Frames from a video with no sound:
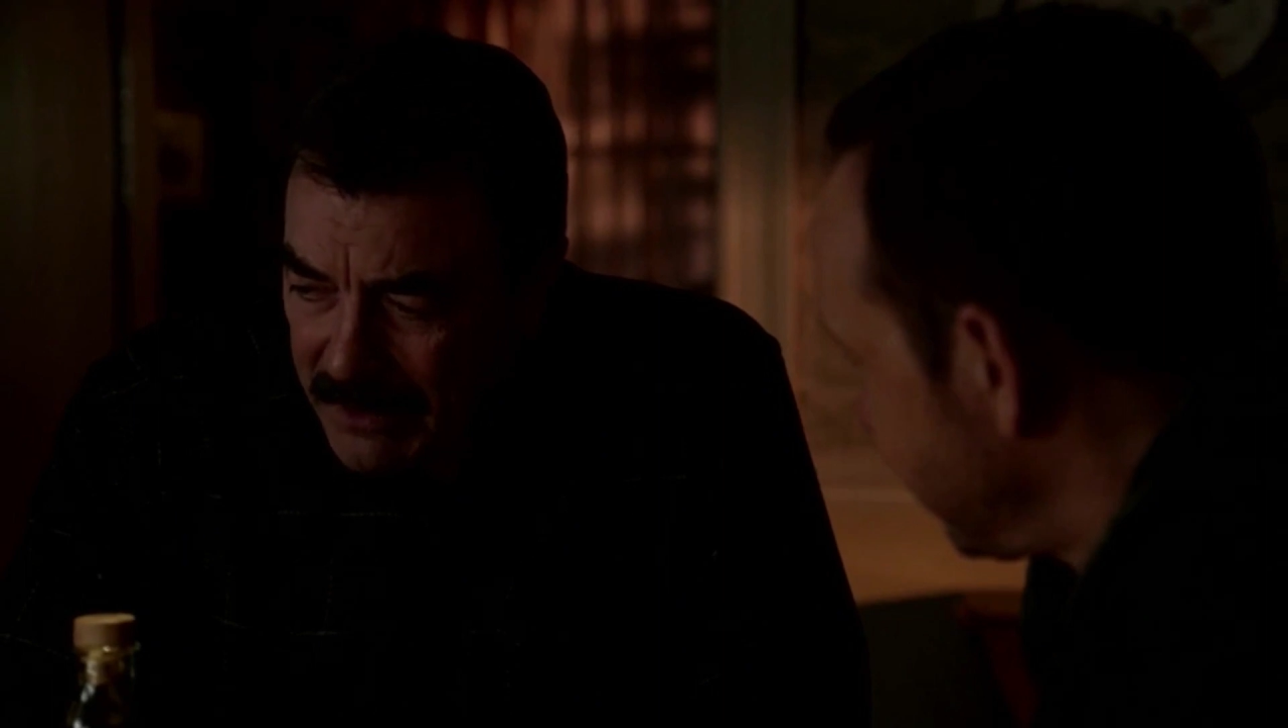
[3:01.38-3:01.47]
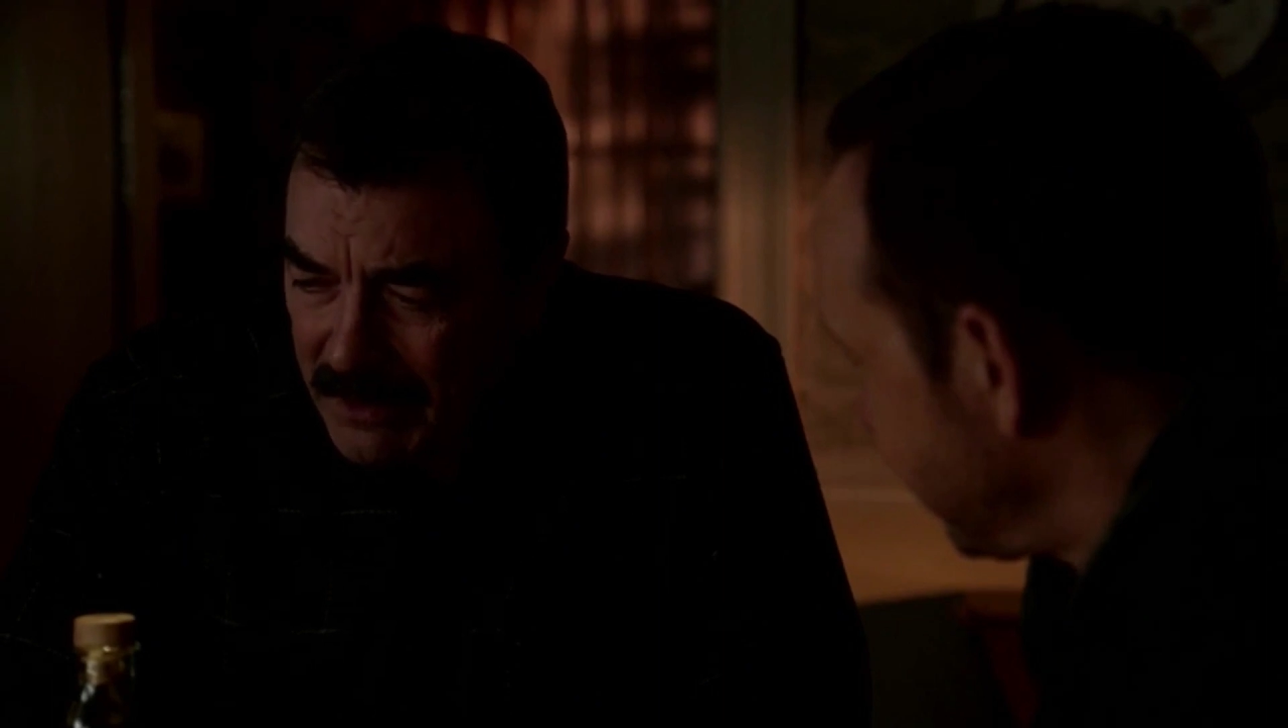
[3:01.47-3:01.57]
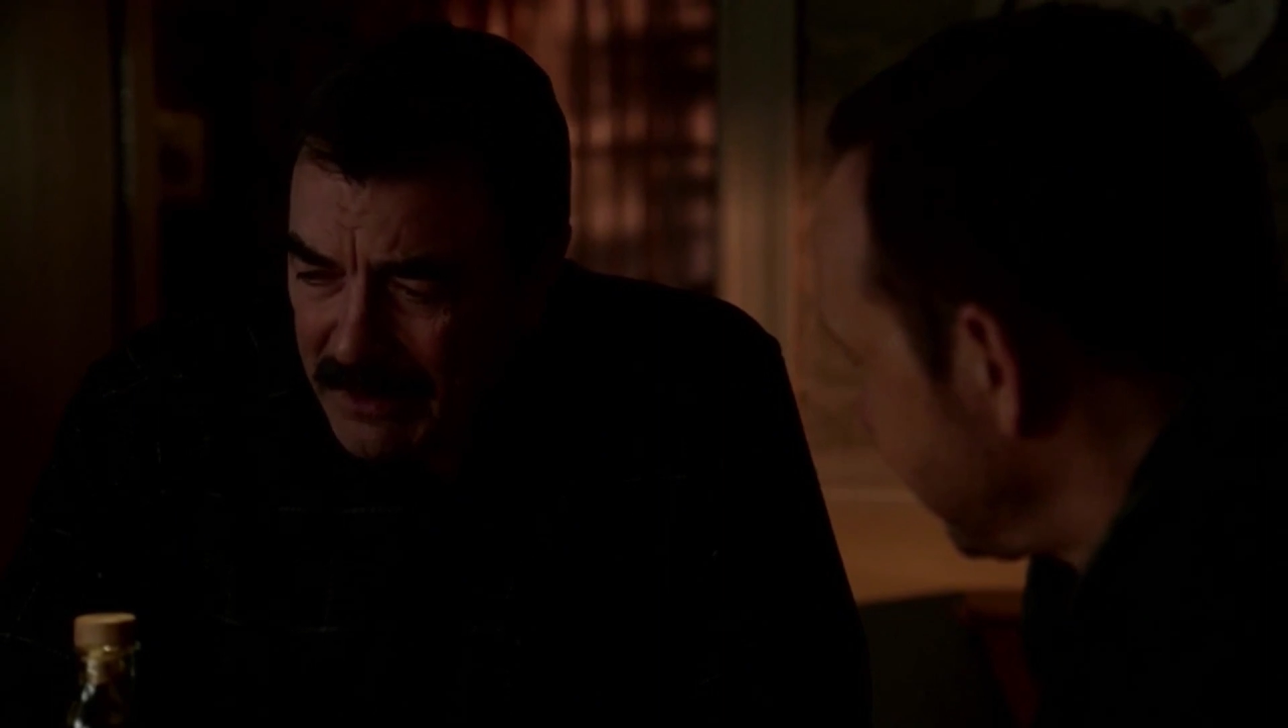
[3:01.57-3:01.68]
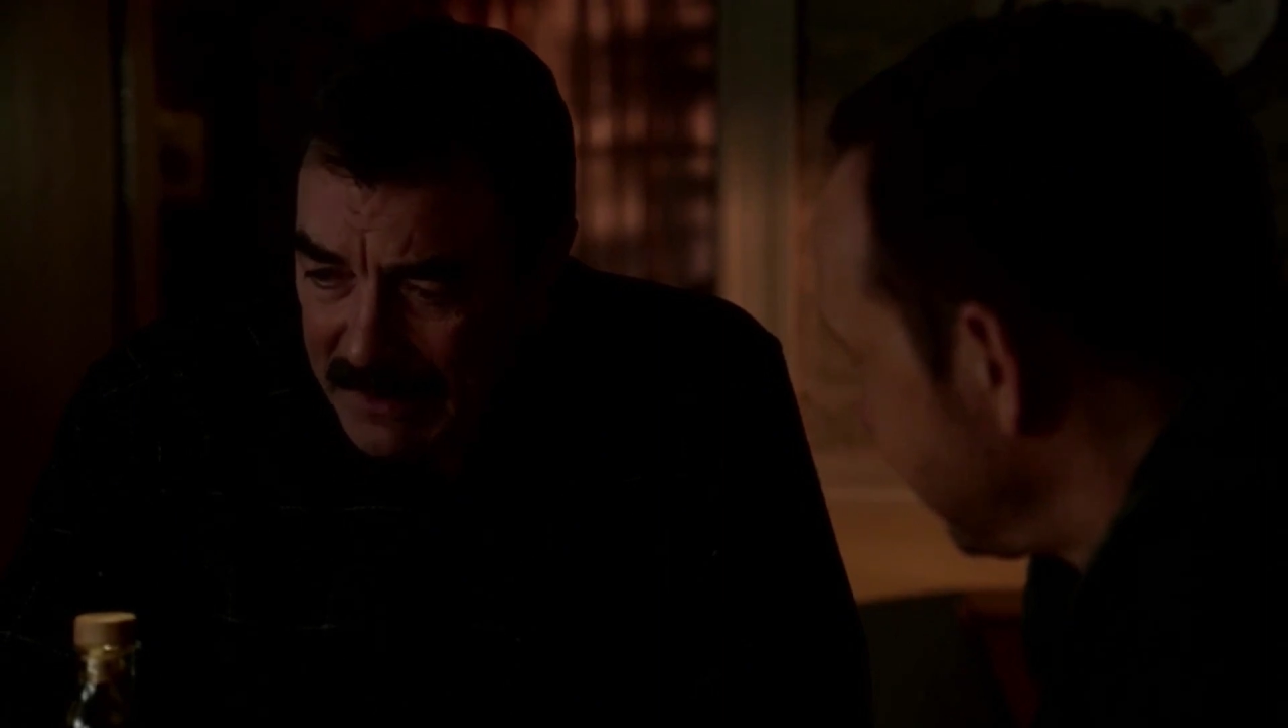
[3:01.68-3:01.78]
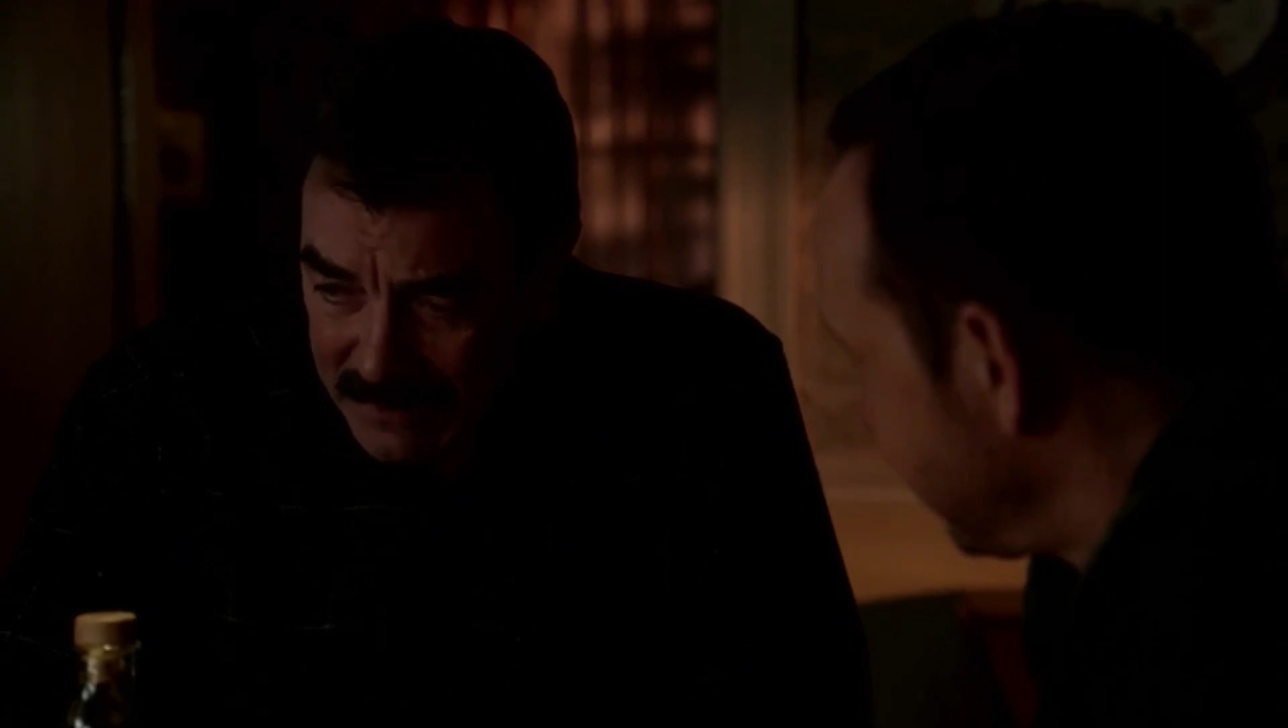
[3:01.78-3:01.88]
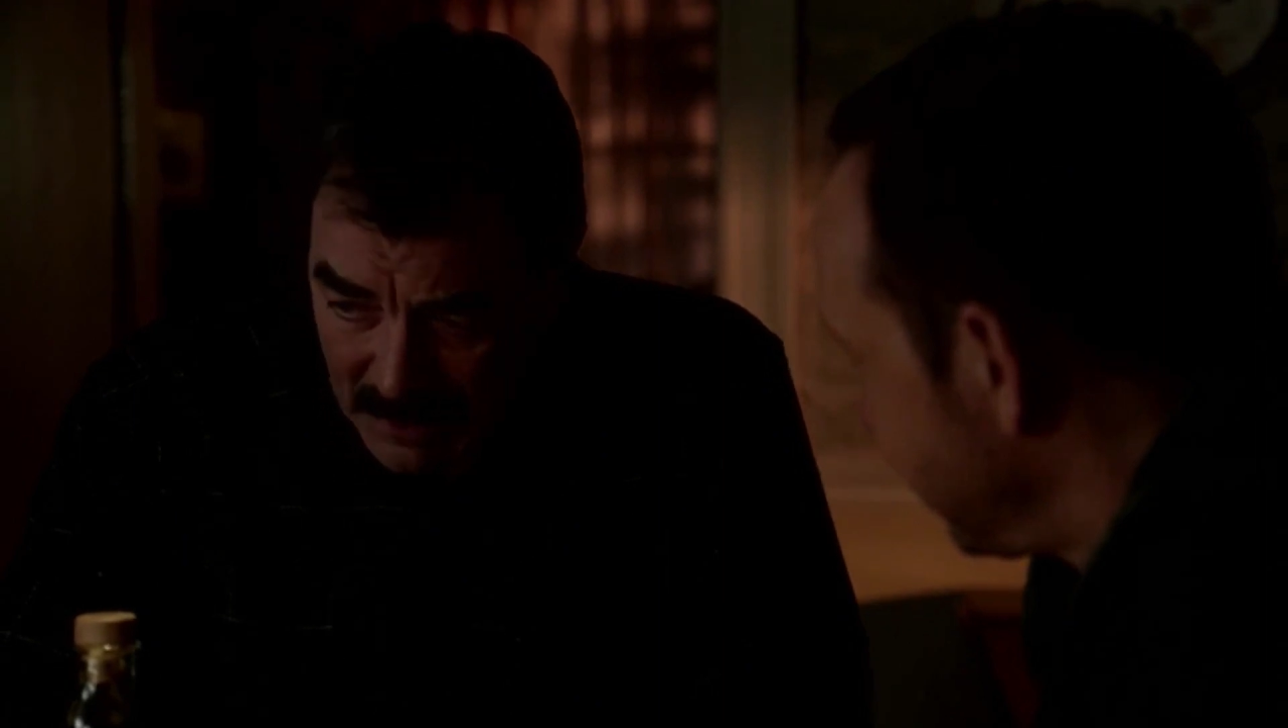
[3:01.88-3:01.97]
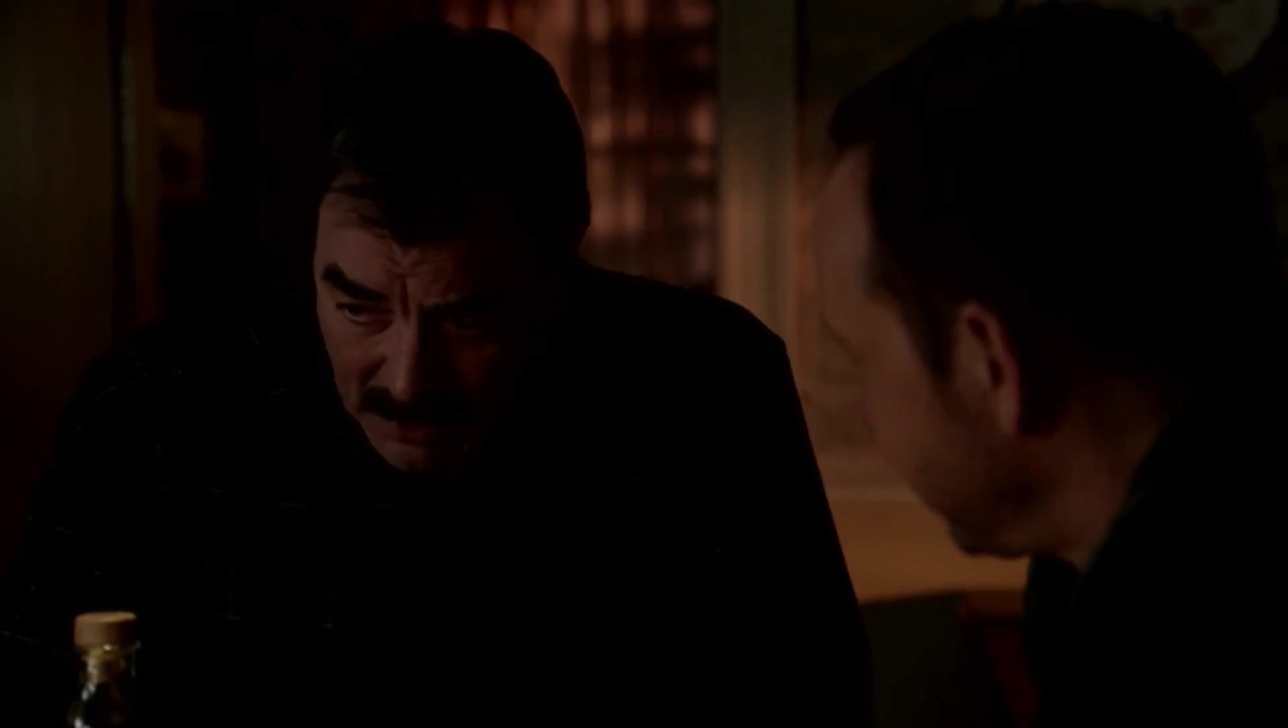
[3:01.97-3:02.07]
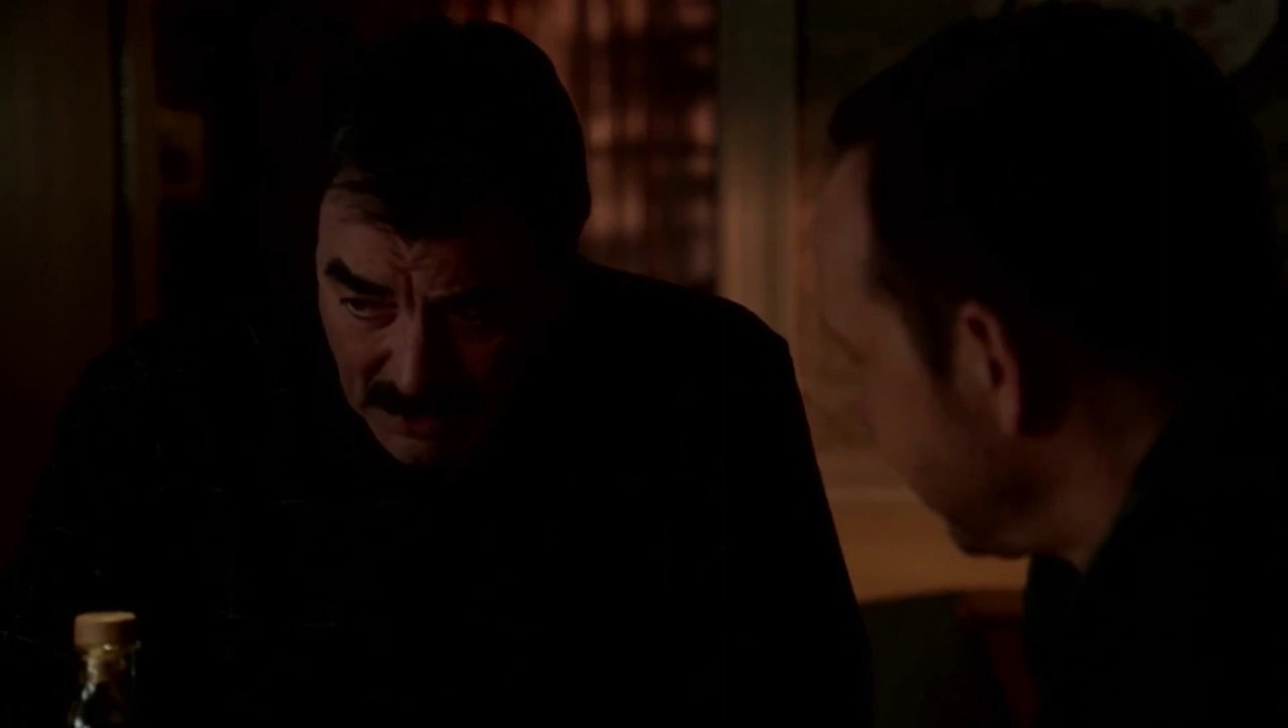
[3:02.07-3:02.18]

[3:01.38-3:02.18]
mother and